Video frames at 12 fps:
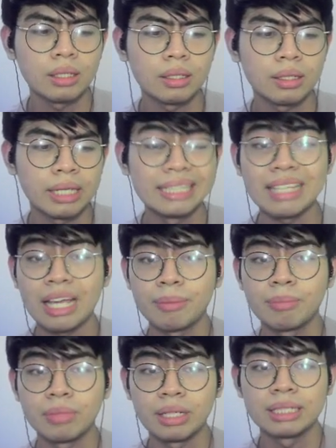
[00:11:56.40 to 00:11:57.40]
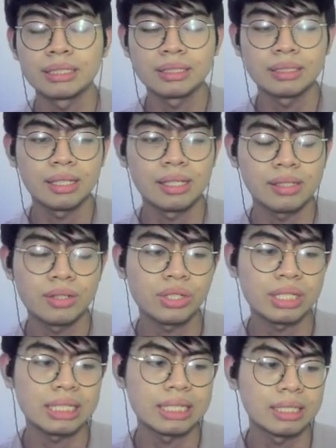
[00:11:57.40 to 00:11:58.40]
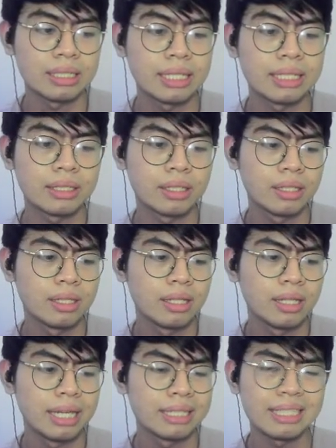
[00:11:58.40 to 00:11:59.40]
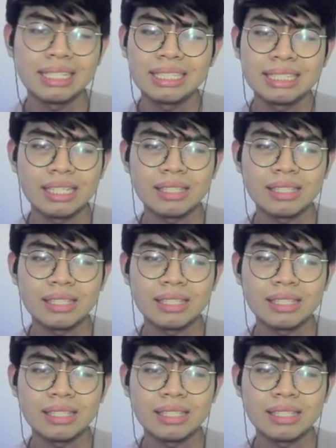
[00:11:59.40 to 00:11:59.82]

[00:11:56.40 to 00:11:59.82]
in time, right? Essentially, like in any case,